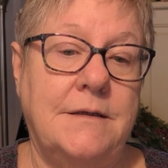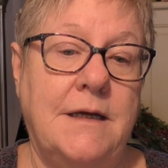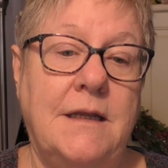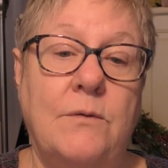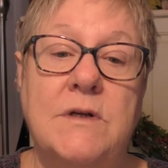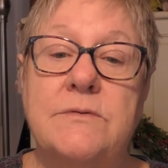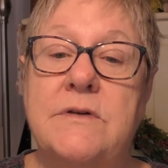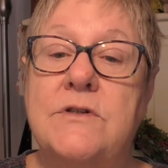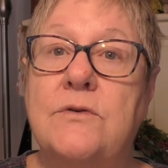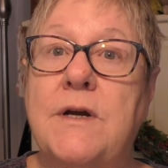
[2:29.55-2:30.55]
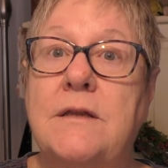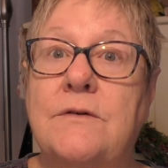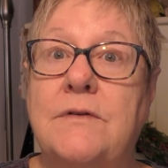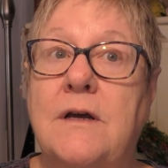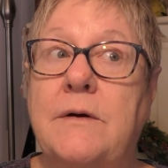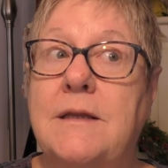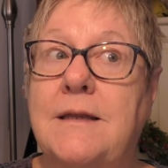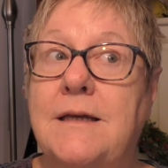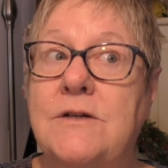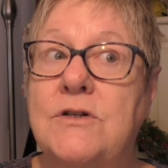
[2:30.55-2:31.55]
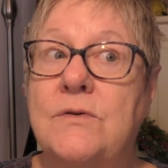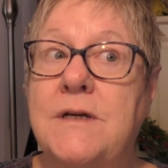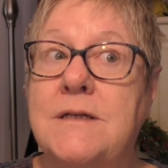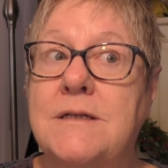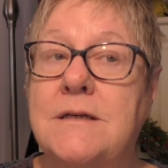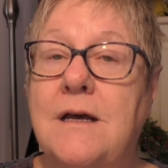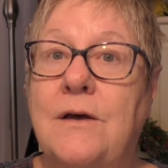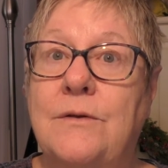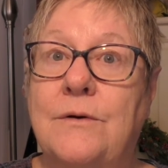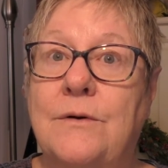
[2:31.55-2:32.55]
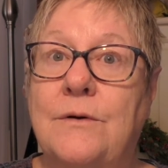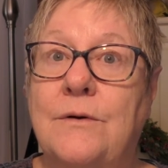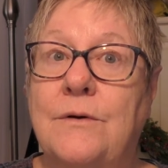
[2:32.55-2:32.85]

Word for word: and that once we've joined the flow, it then joins other